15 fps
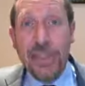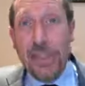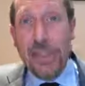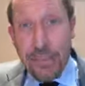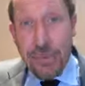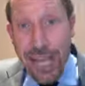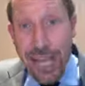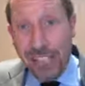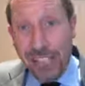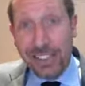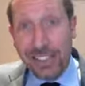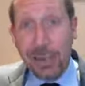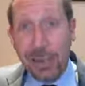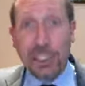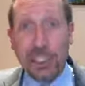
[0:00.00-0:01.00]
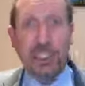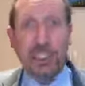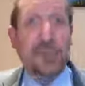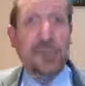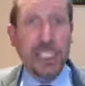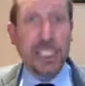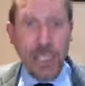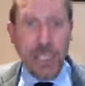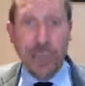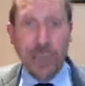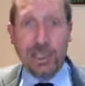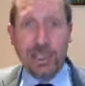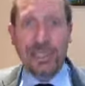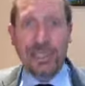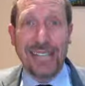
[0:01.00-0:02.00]
The three exceptions we
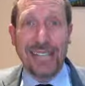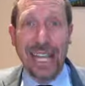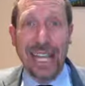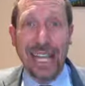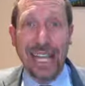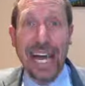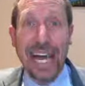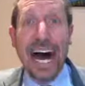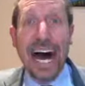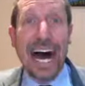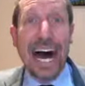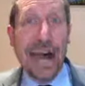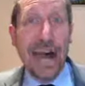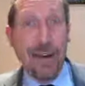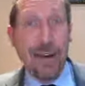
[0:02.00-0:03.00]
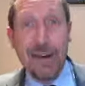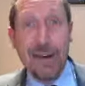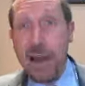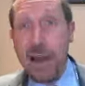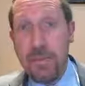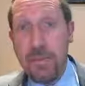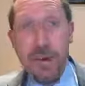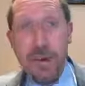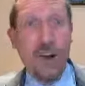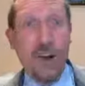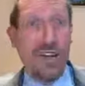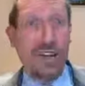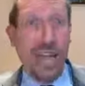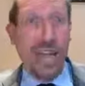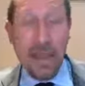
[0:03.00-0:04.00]
generally say are
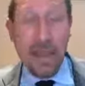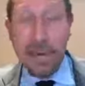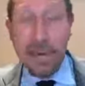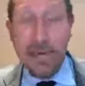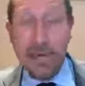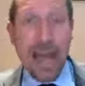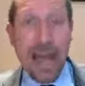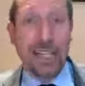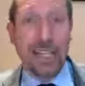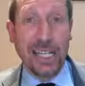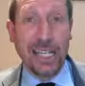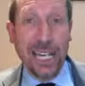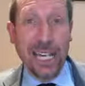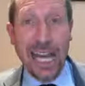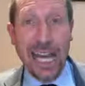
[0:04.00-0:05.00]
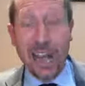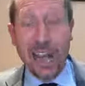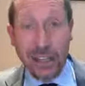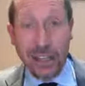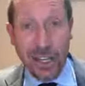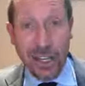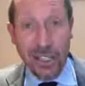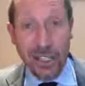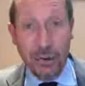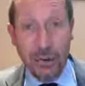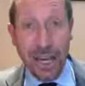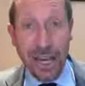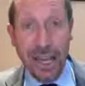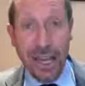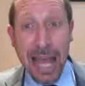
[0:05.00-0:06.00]
murder, immorality, and
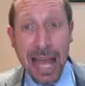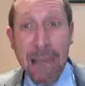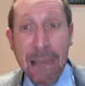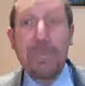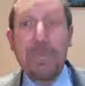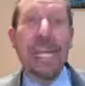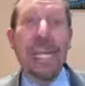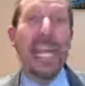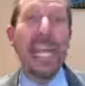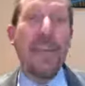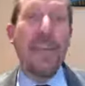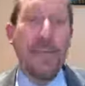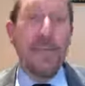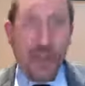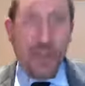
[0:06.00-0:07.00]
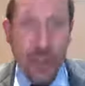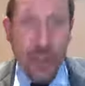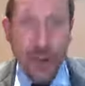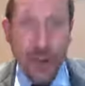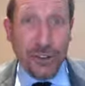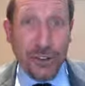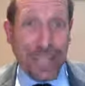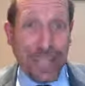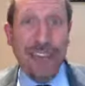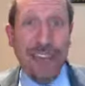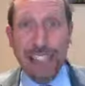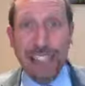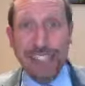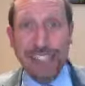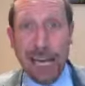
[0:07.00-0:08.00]
idolatry. But even those
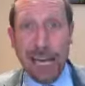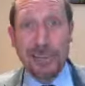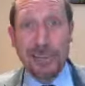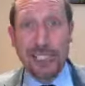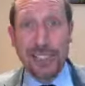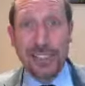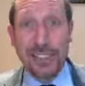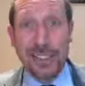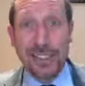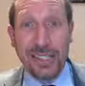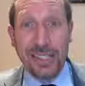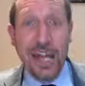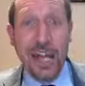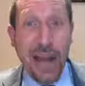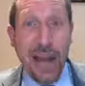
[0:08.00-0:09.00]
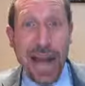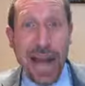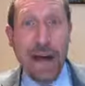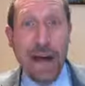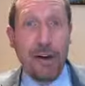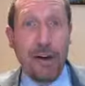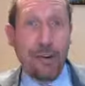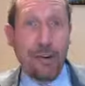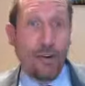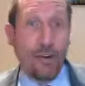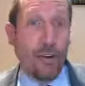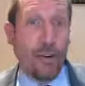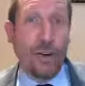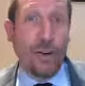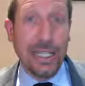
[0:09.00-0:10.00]
have exceptions
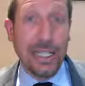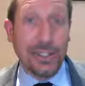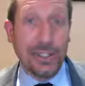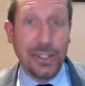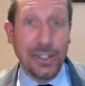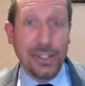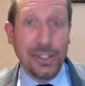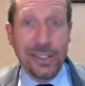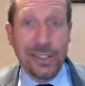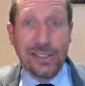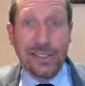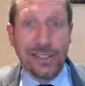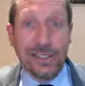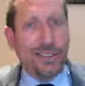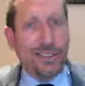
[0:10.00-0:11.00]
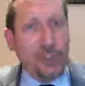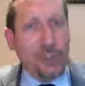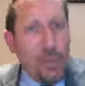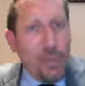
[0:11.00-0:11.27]
for in certain instances.